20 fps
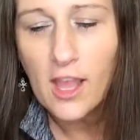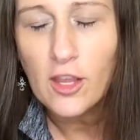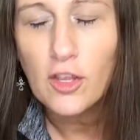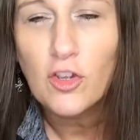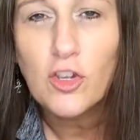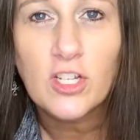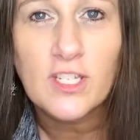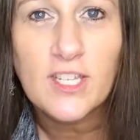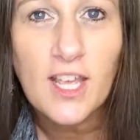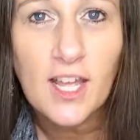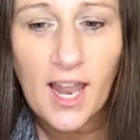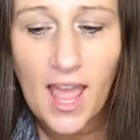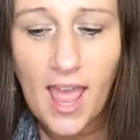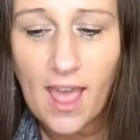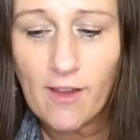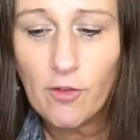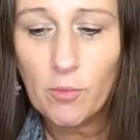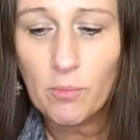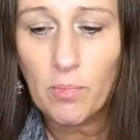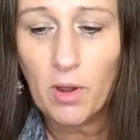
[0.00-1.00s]
You could tell I
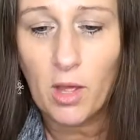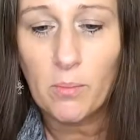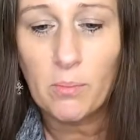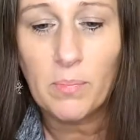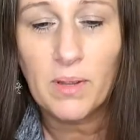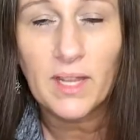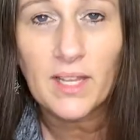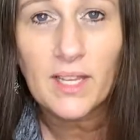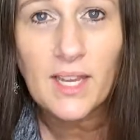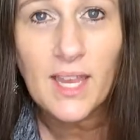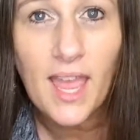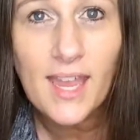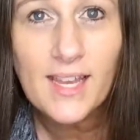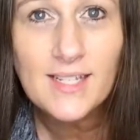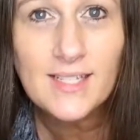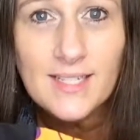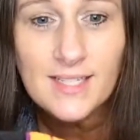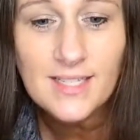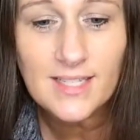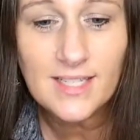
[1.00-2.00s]
haven't bought
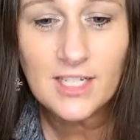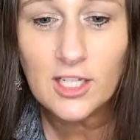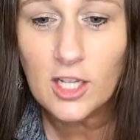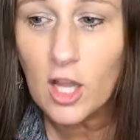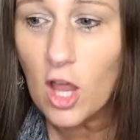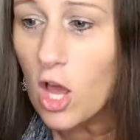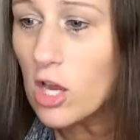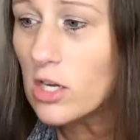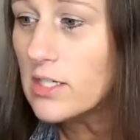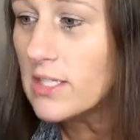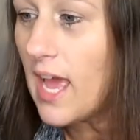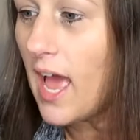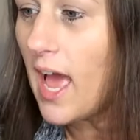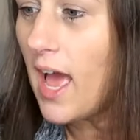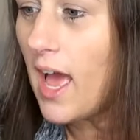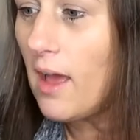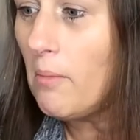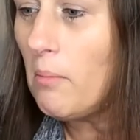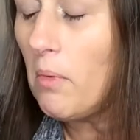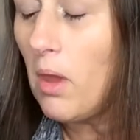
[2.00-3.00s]
pillowcases in a long
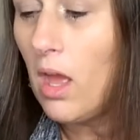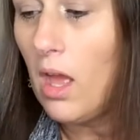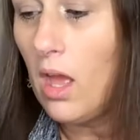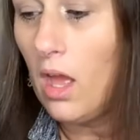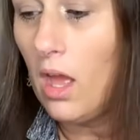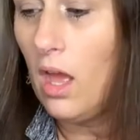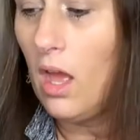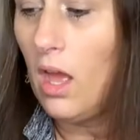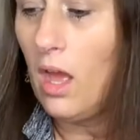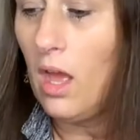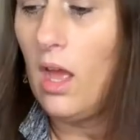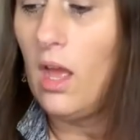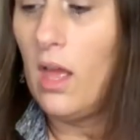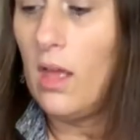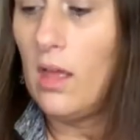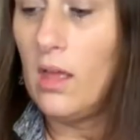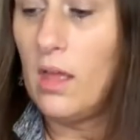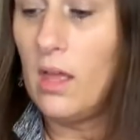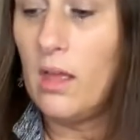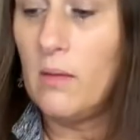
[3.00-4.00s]
time
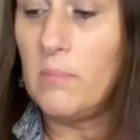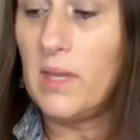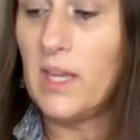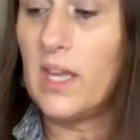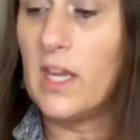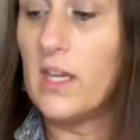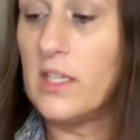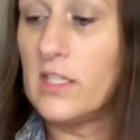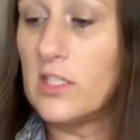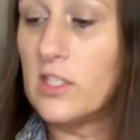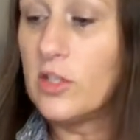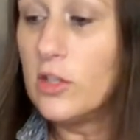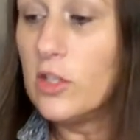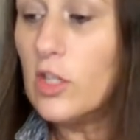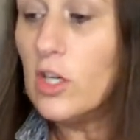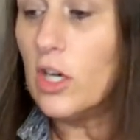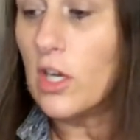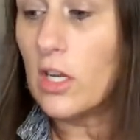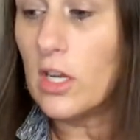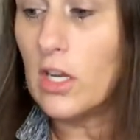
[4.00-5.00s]
because
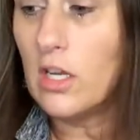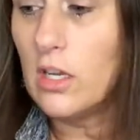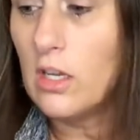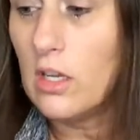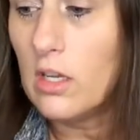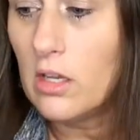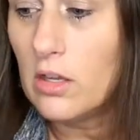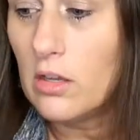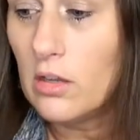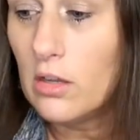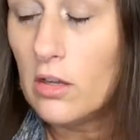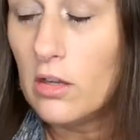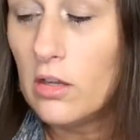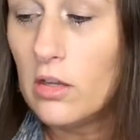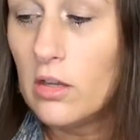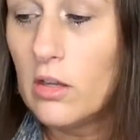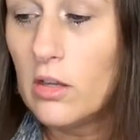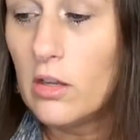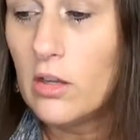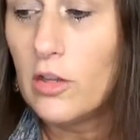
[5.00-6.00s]
look,
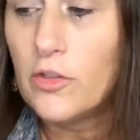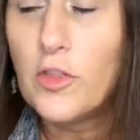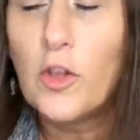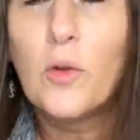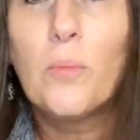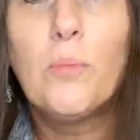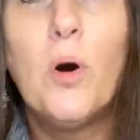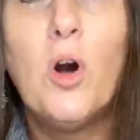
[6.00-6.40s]
they're